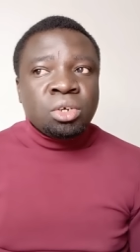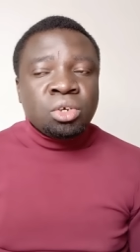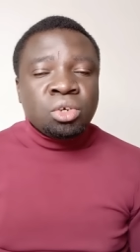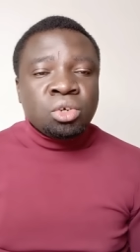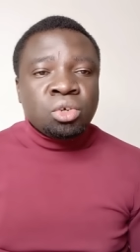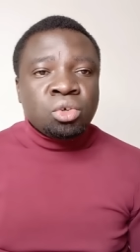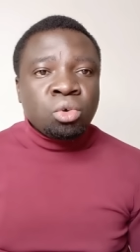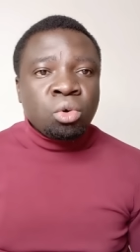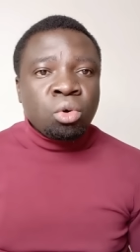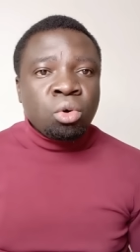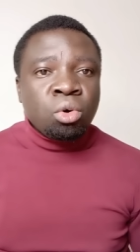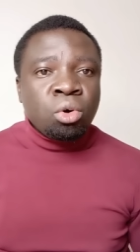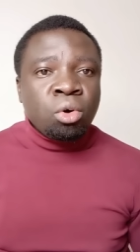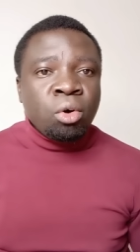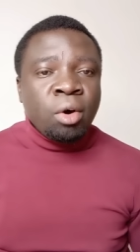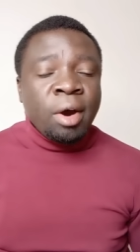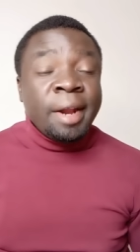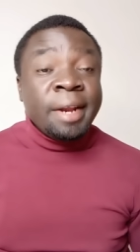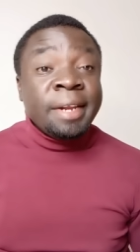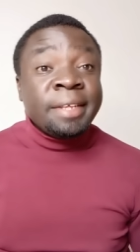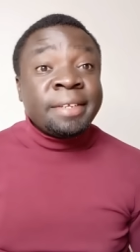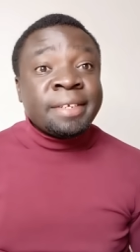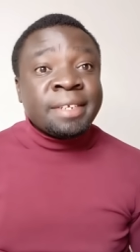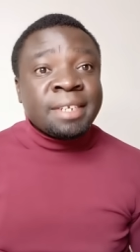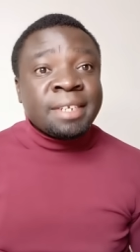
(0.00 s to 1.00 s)
to
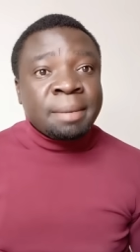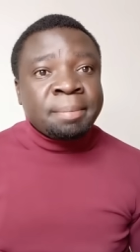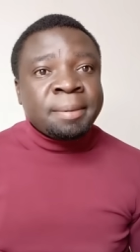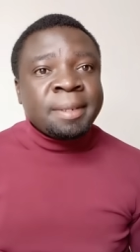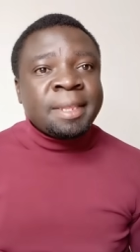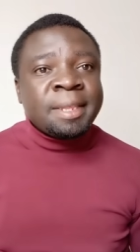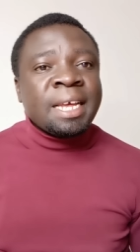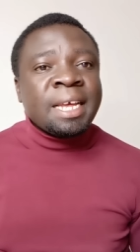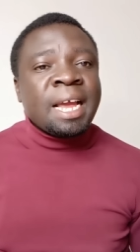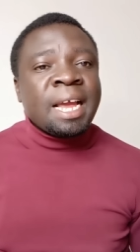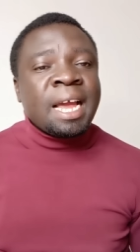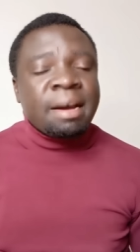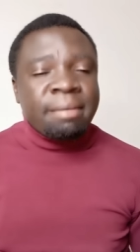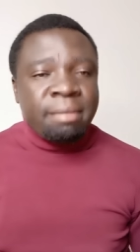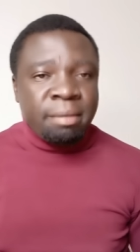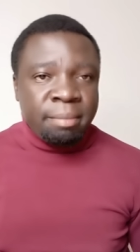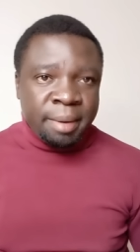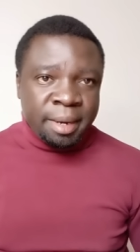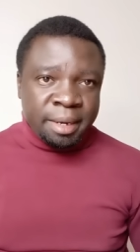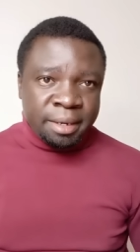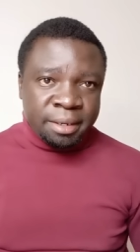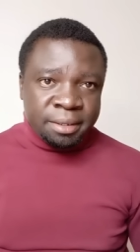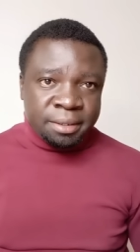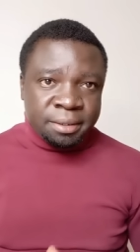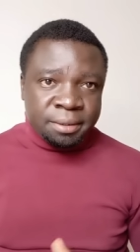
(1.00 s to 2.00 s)
disrupt the
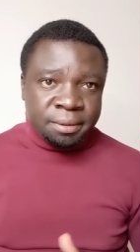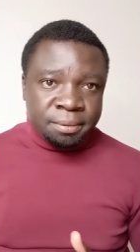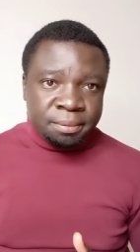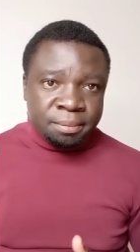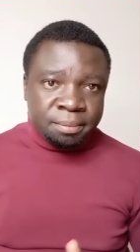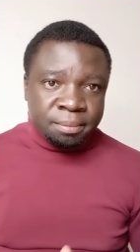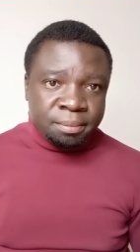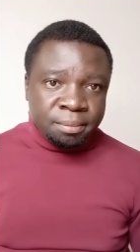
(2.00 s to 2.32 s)
government